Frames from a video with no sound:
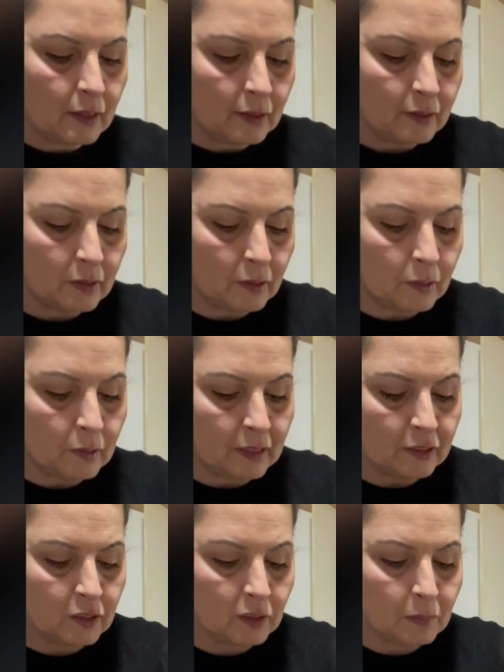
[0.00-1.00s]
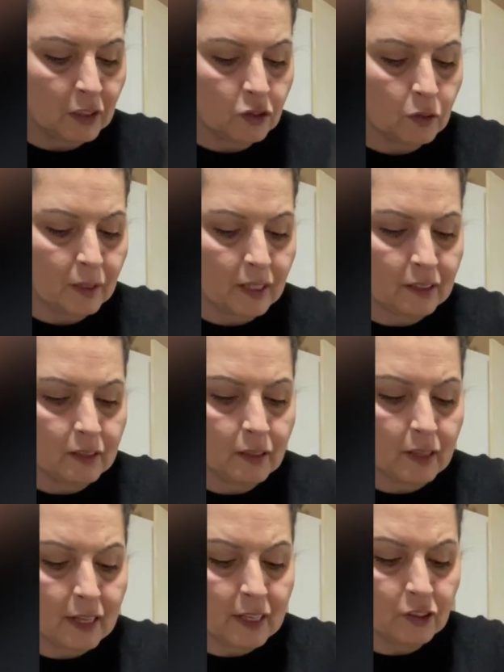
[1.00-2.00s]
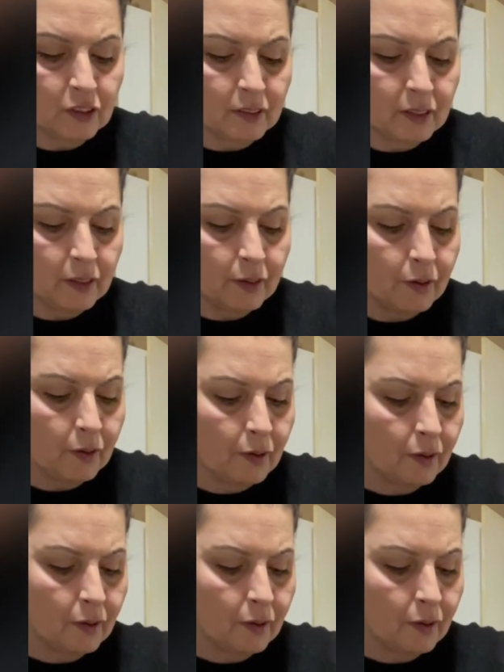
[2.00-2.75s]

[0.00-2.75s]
So let's just make sure we get to the edges here.